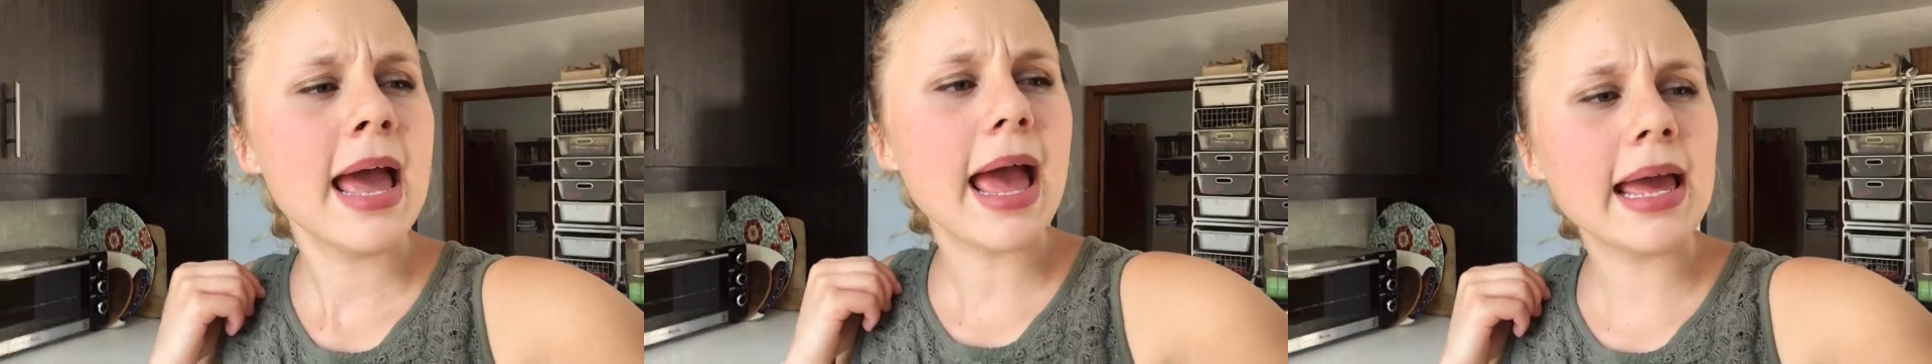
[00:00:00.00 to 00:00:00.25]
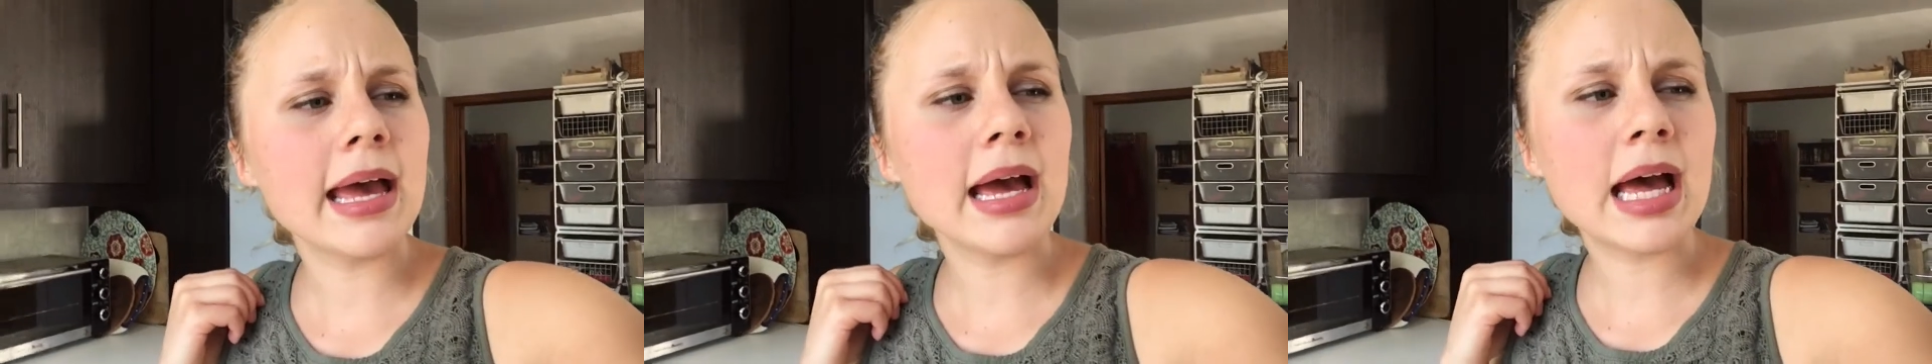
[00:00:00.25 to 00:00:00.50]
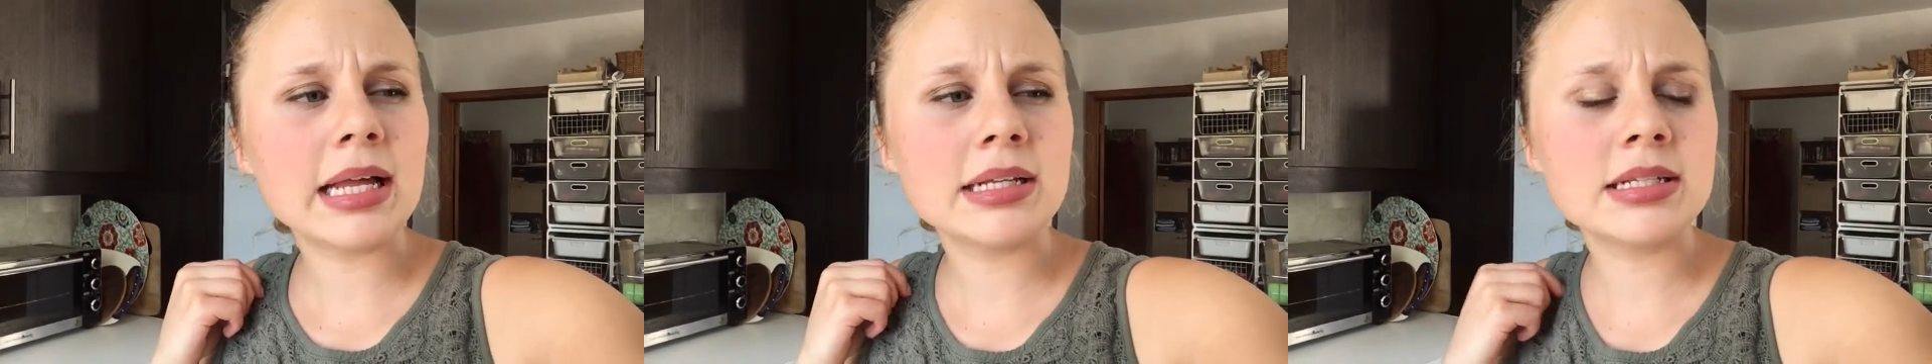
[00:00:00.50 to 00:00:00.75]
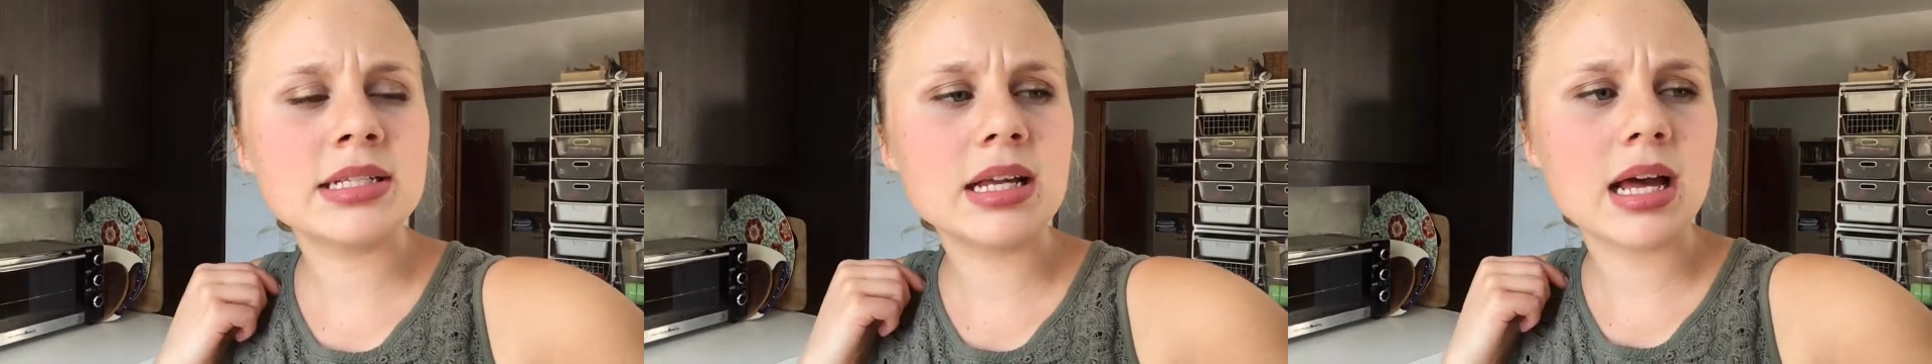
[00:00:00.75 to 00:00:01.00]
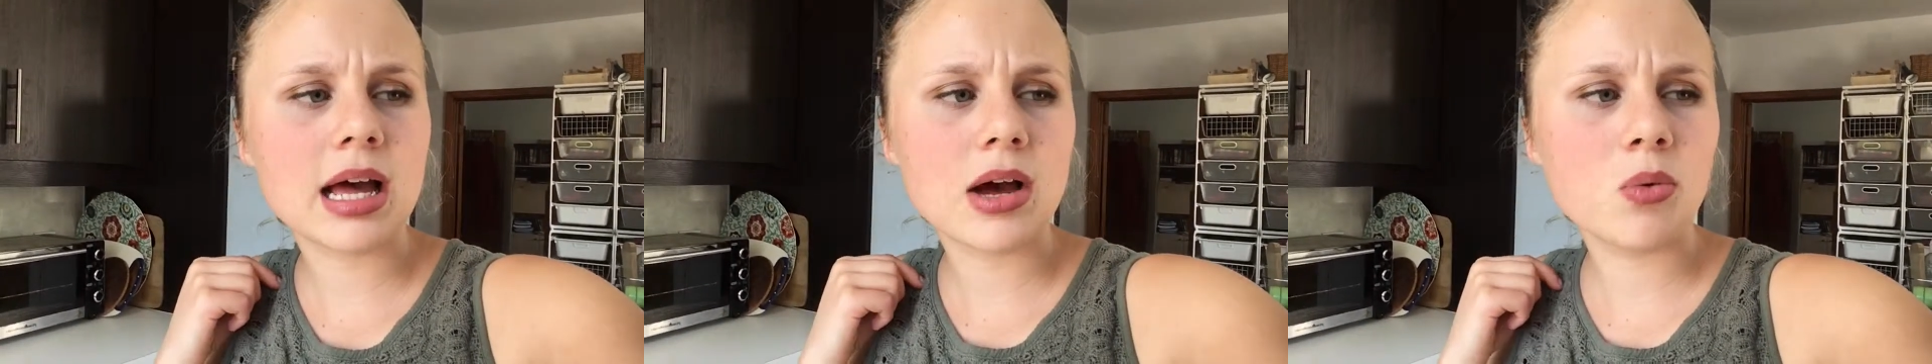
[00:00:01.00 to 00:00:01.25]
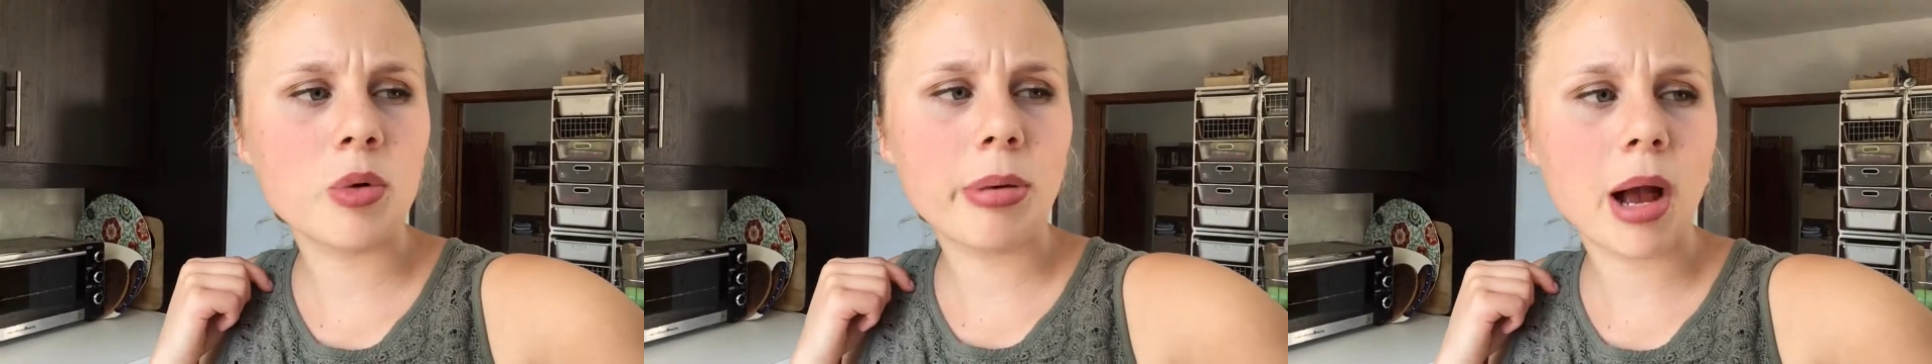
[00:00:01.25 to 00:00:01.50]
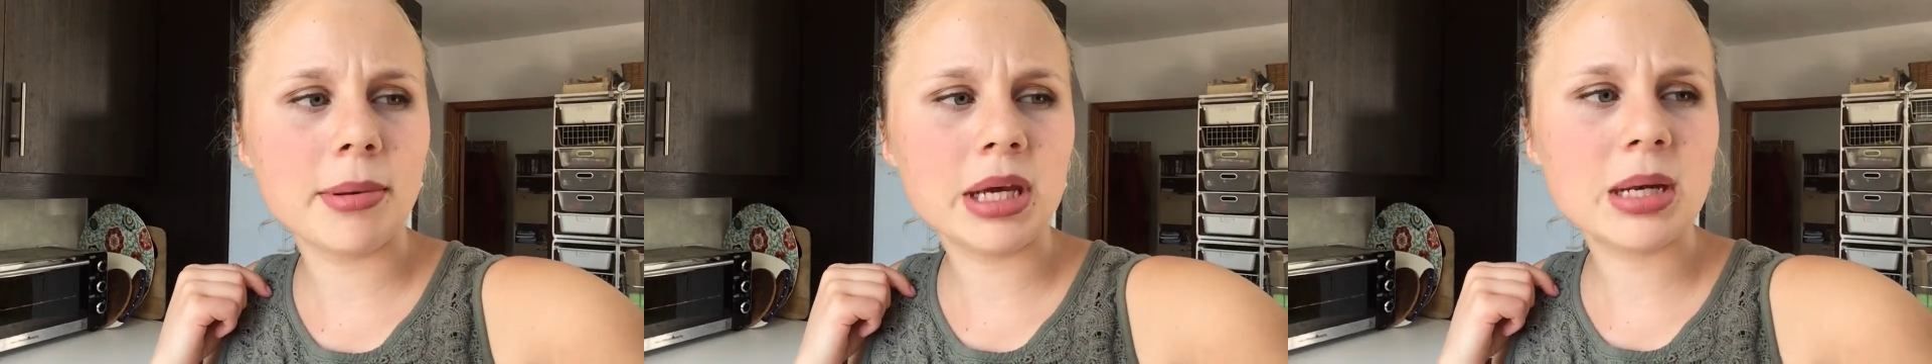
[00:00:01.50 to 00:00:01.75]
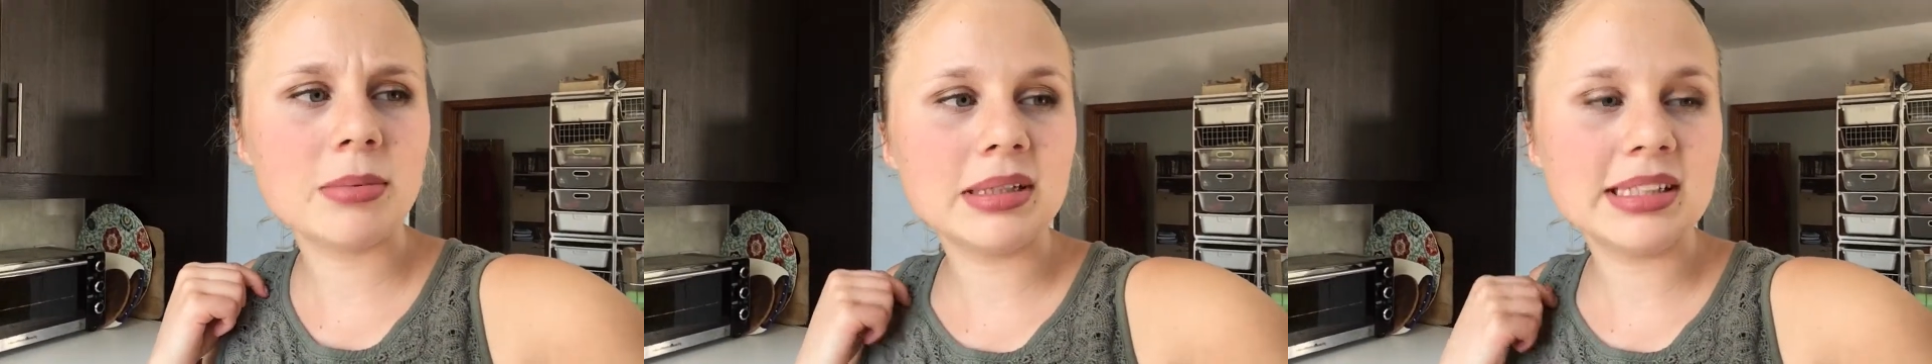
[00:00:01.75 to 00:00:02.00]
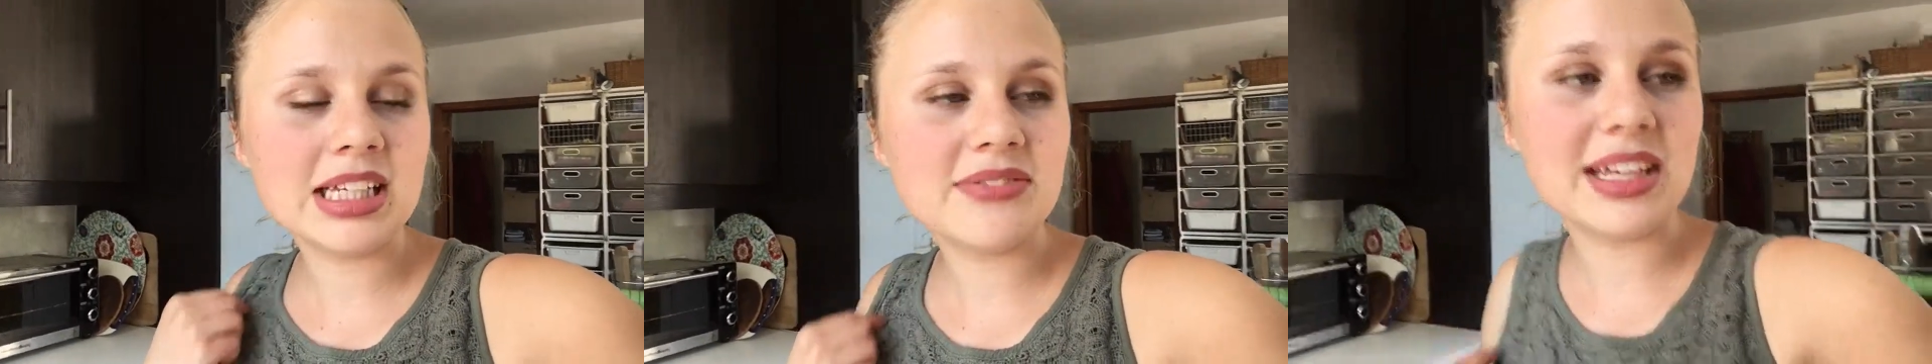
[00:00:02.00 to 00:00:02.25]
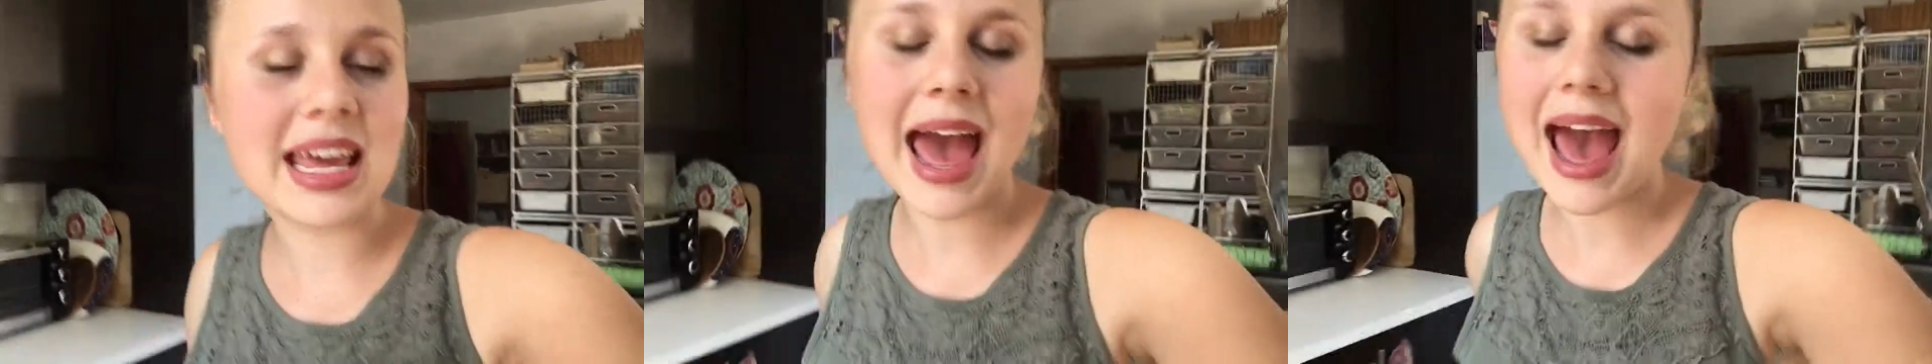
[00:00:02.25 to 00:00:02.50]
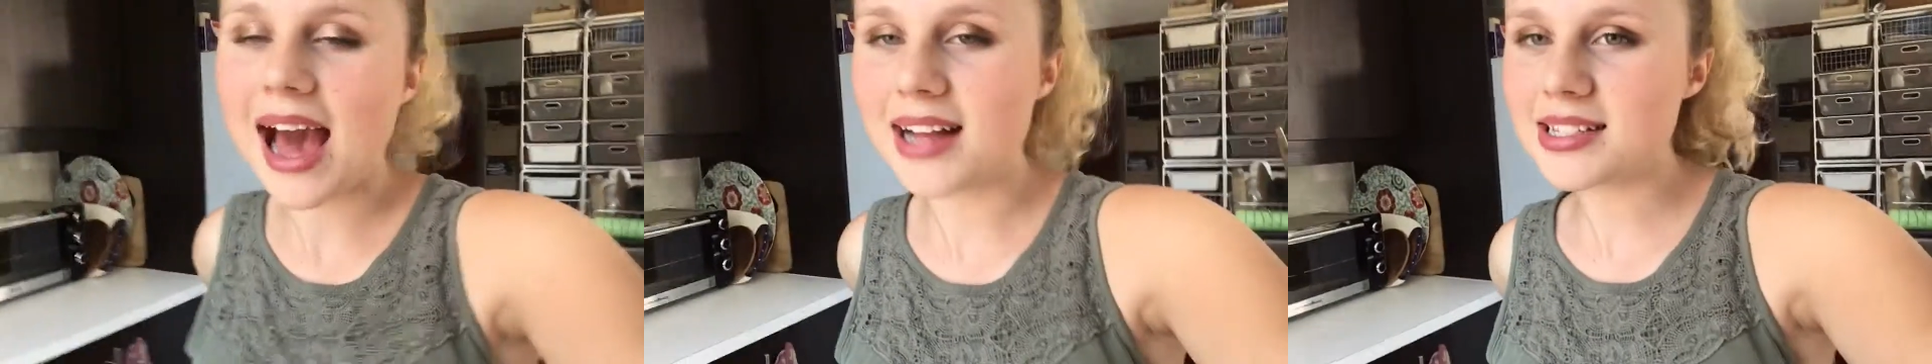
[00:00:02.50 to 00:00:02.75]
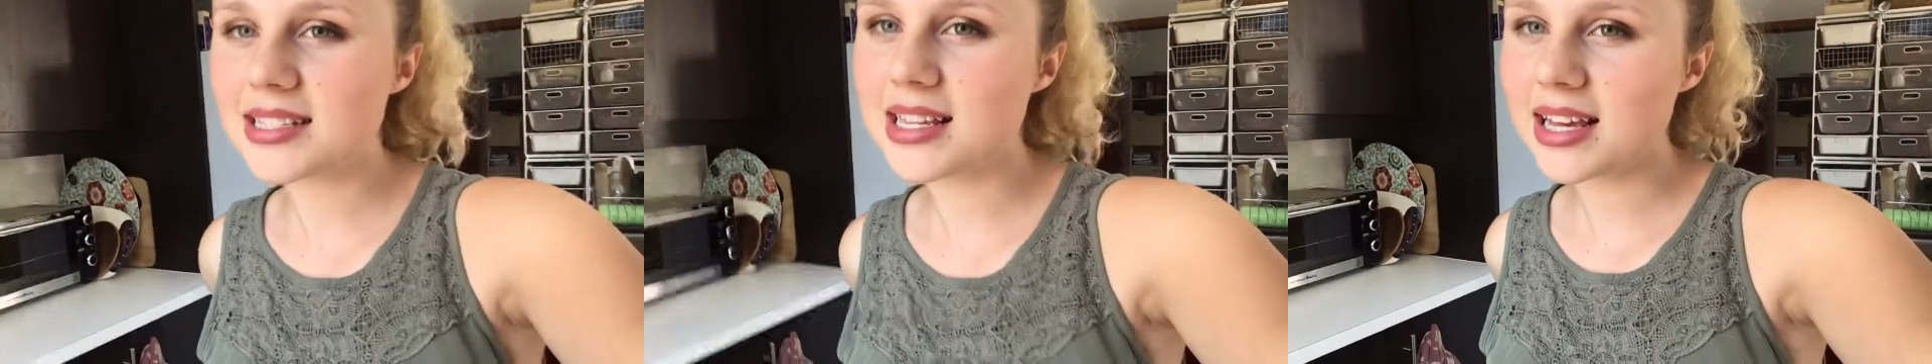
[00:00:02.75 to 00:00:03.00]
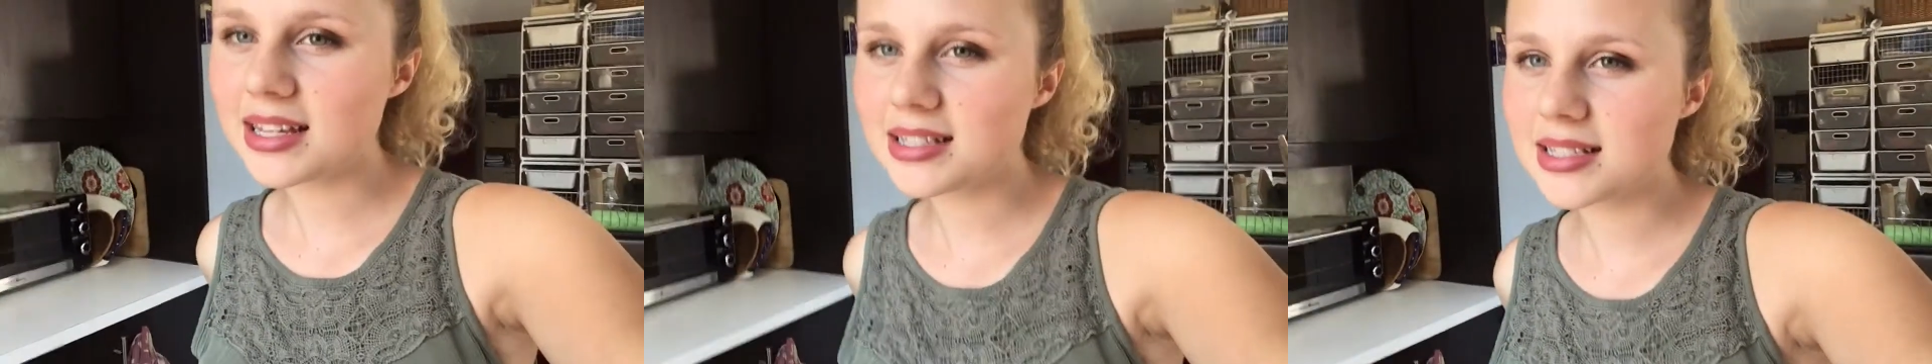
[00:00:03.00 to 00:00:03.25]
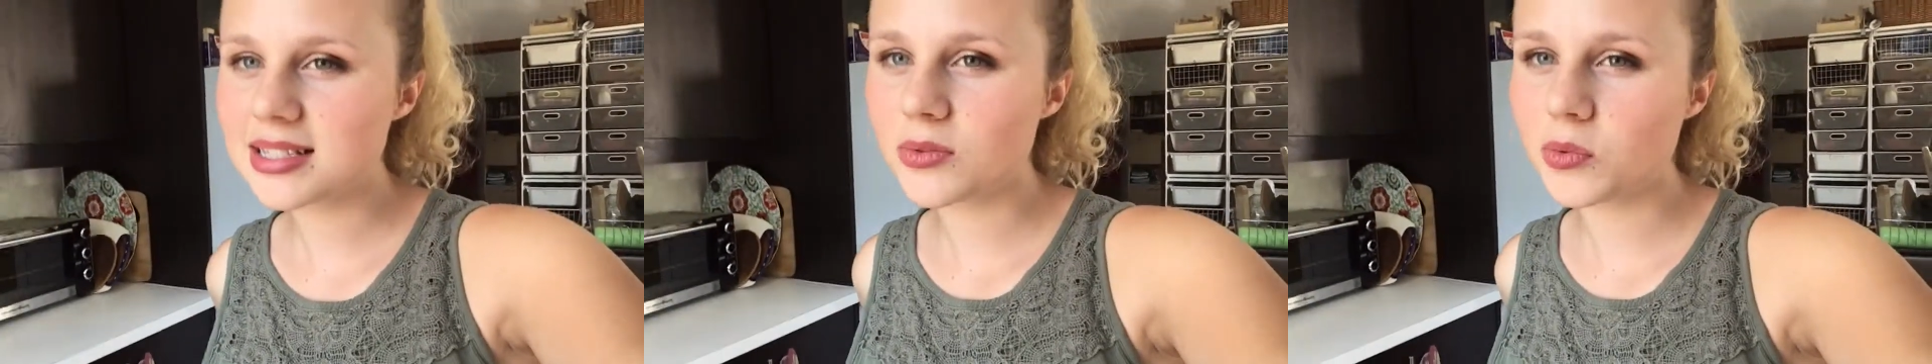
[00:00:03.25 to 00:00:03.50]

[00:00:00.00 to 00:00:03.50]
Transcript: and we're probably going to be leaving at 6,